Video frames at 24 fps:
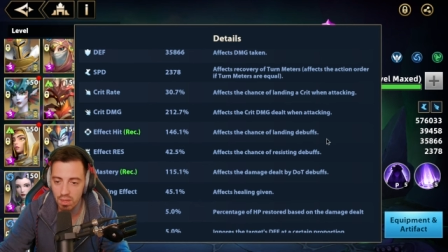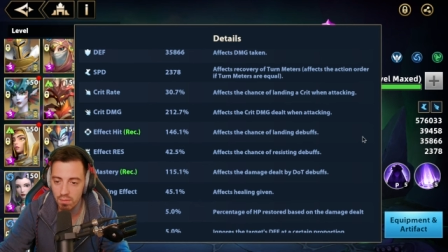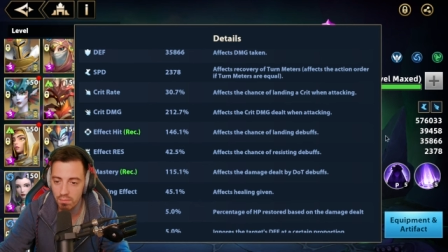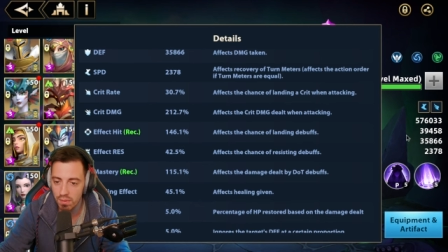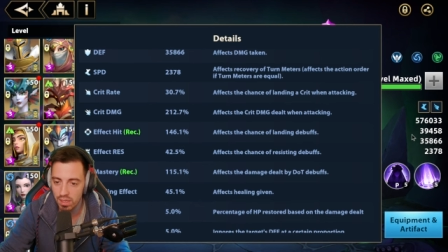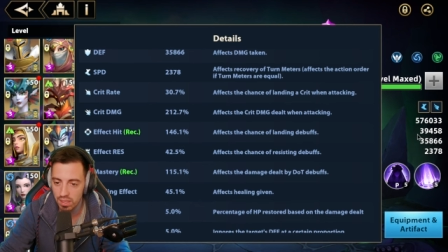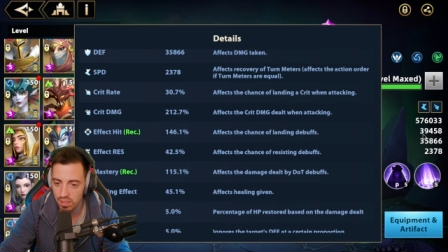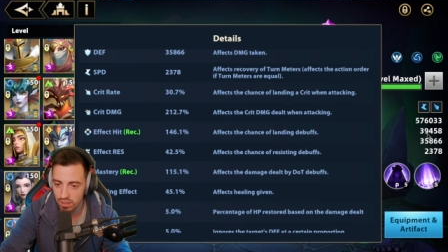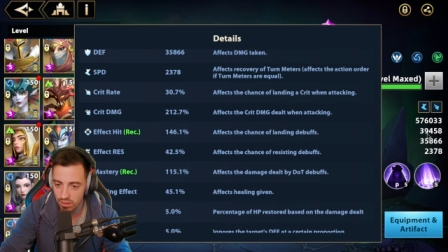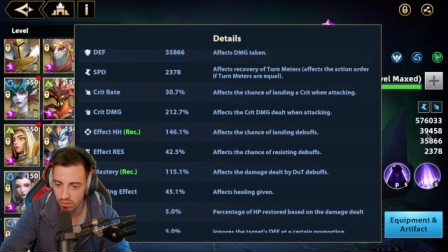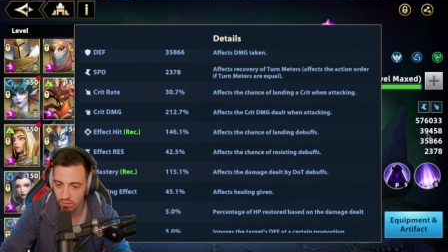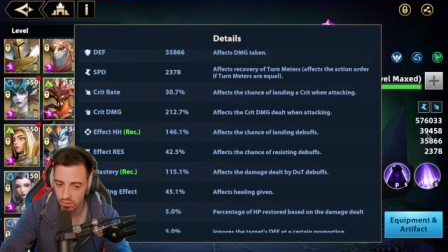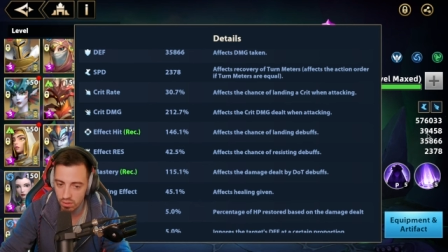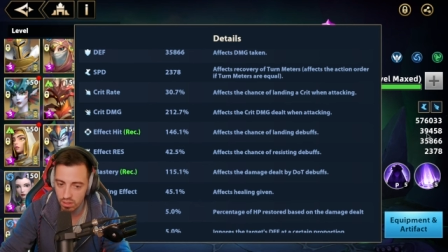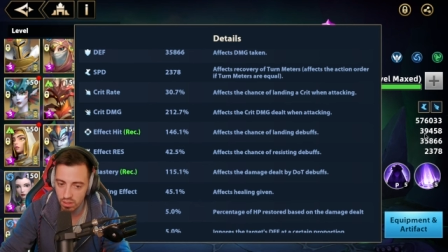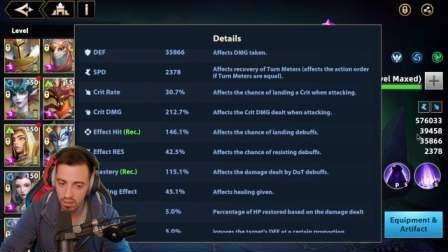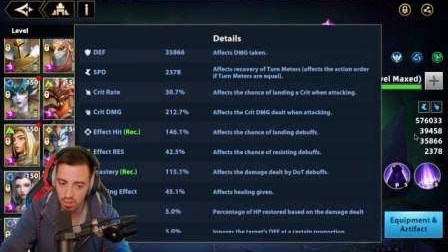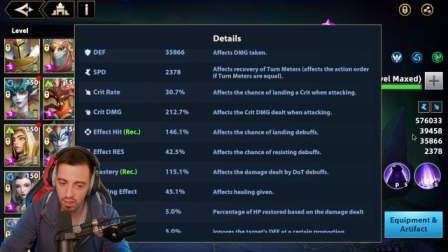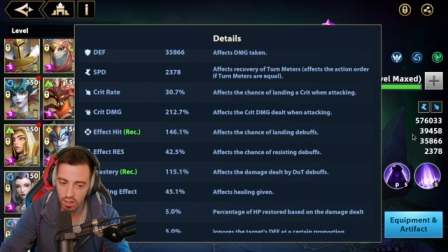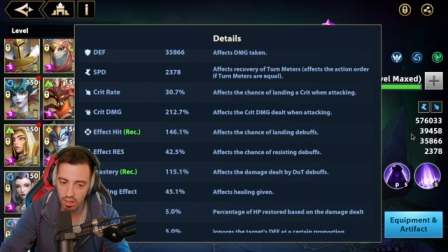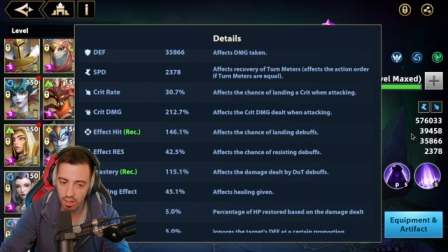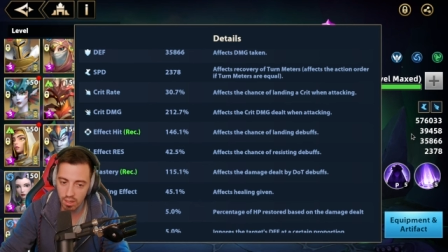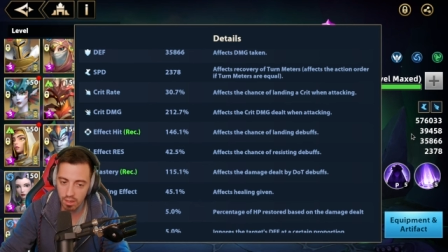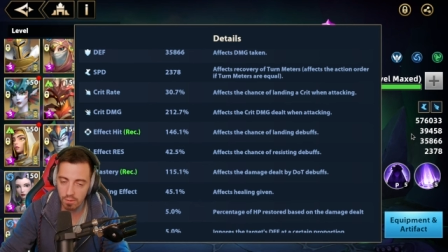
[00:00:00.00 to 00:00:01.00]
mastery.
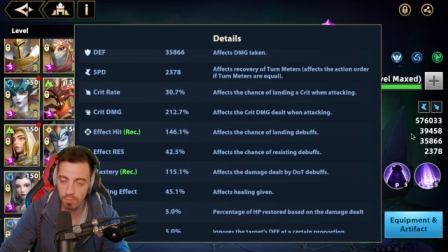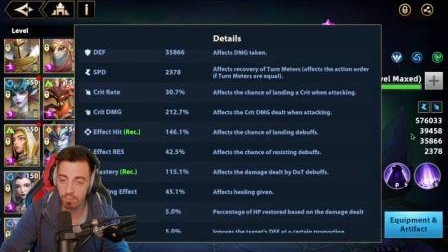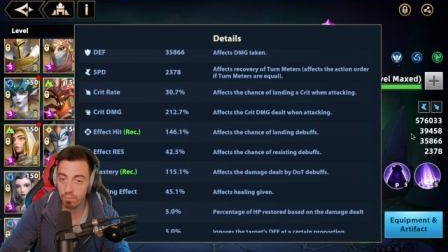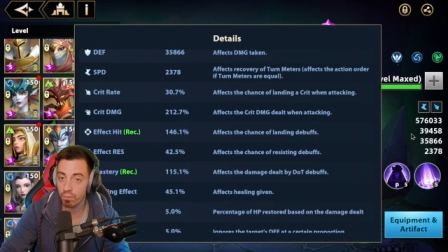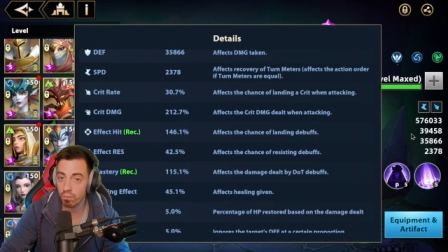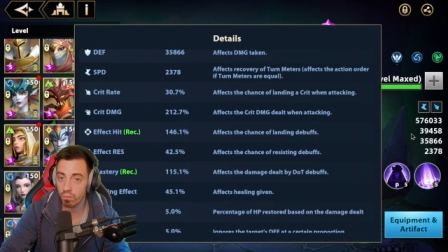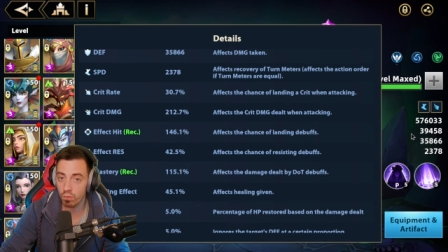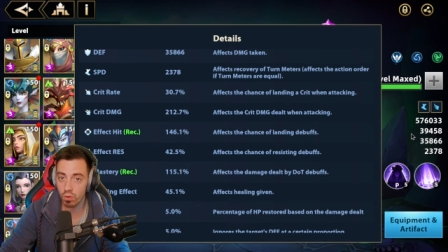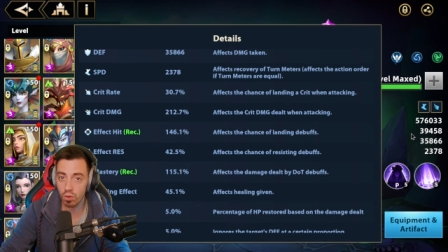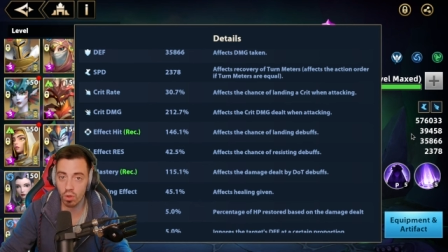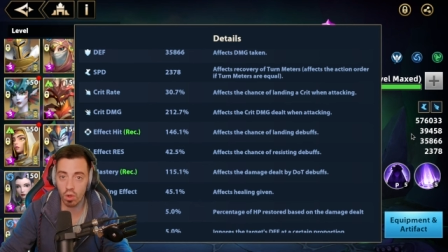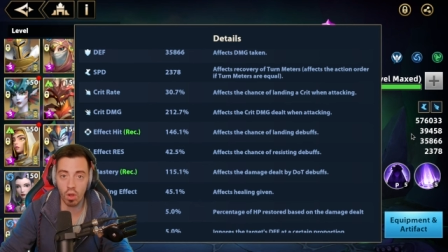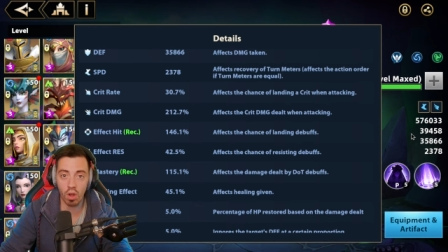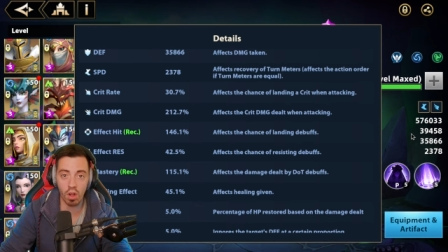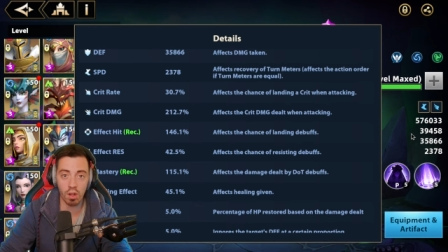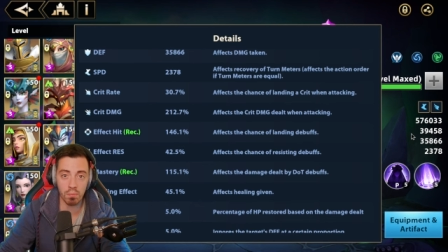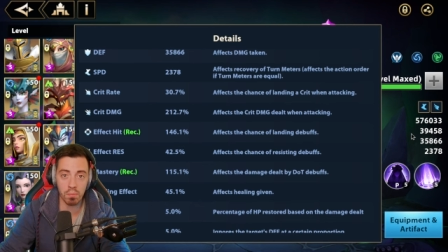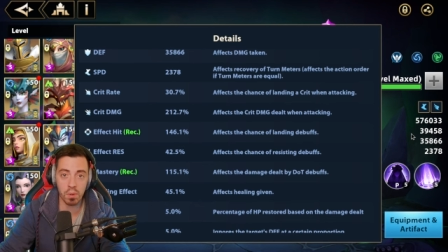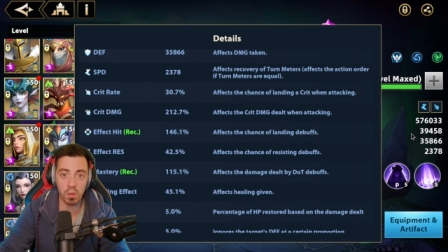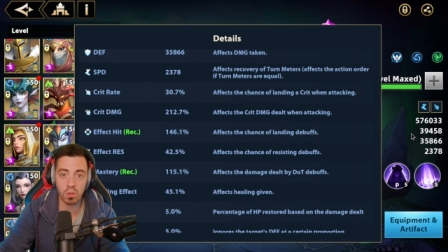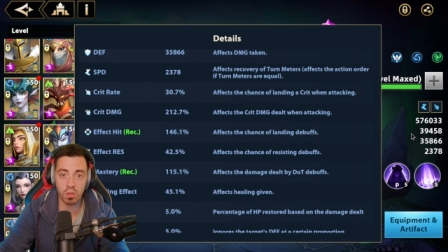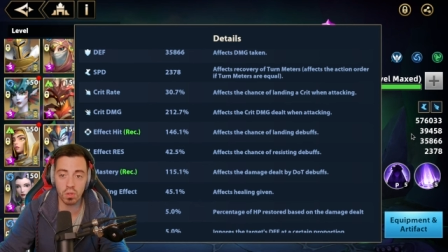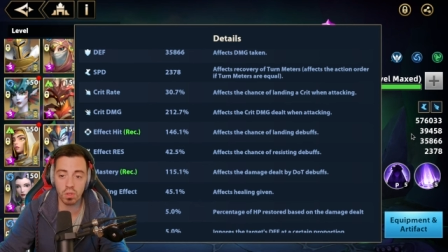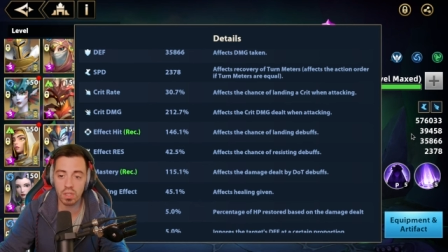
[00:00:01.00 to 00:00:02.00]

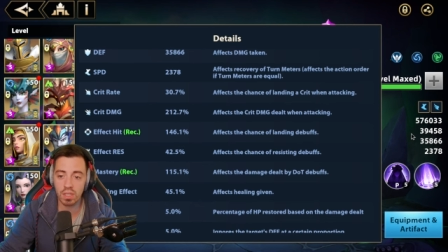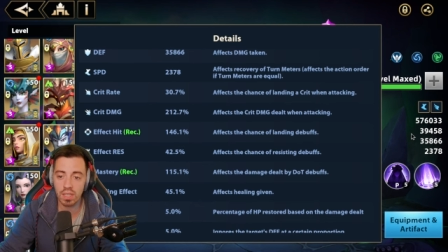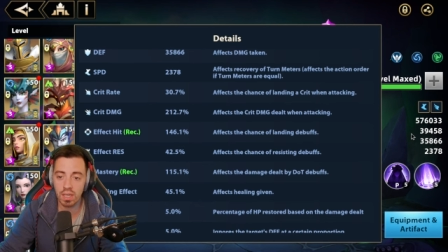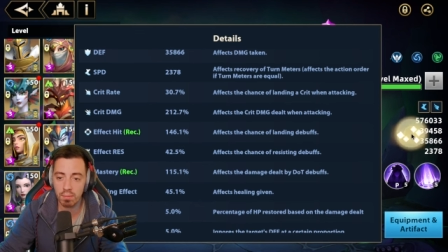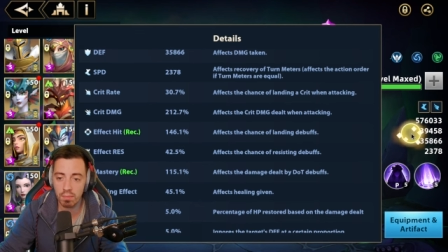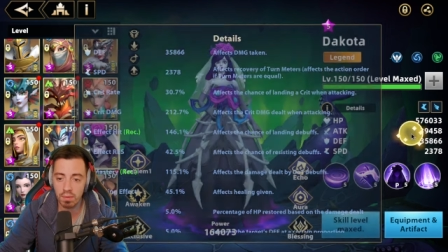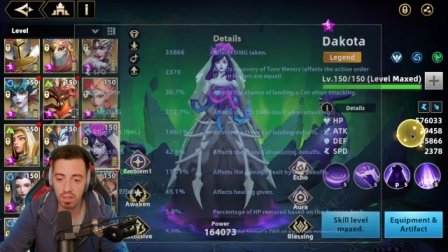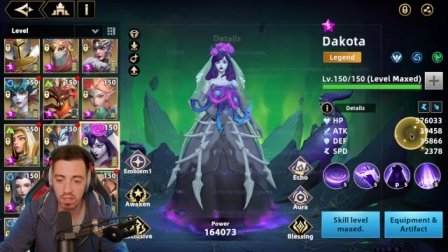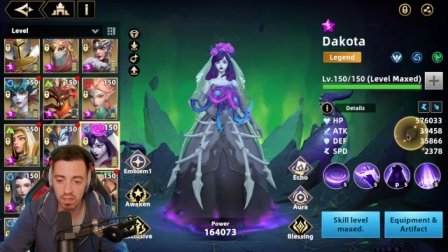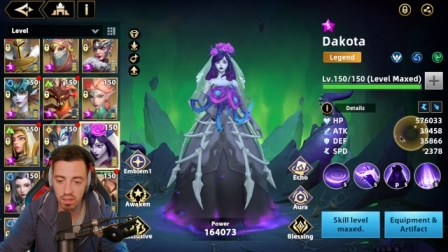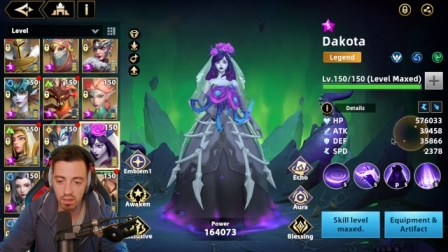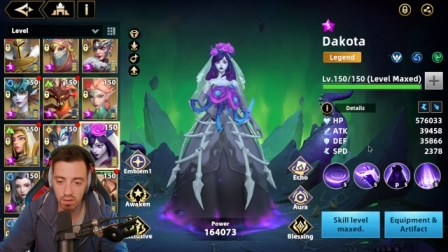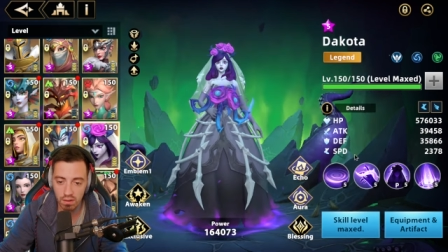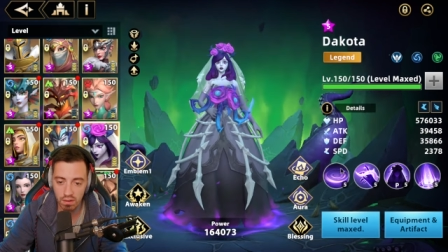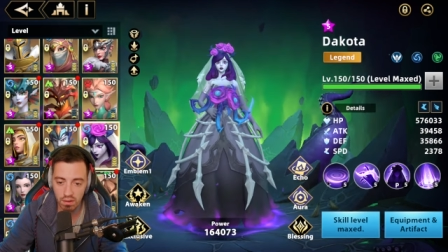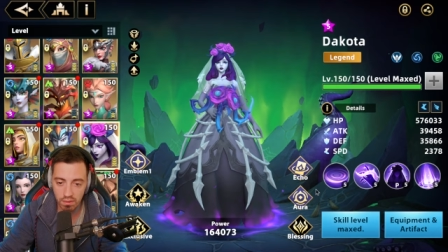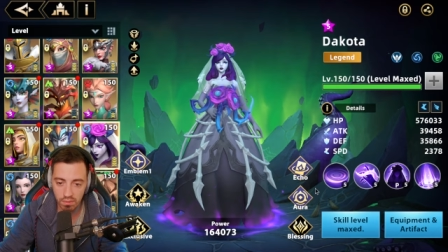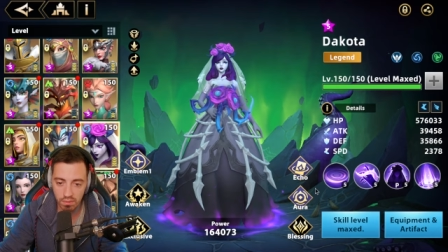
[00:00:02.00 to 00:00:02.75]
Almost the same gear.